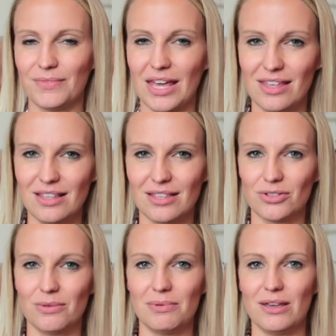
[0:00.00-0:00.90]
I think
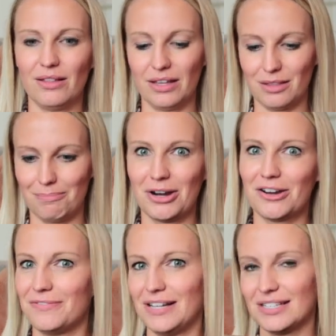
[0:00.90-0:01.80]
this would be like the
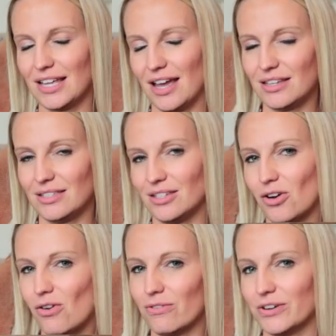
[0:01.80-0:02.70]
perfect size to
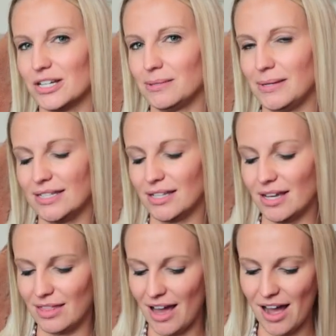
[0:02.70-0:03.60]
go over a space
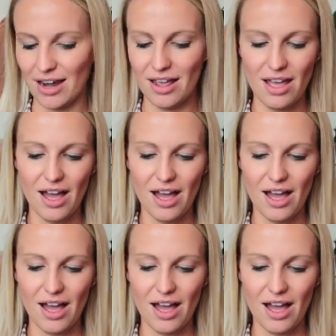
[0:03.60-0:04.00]
like that.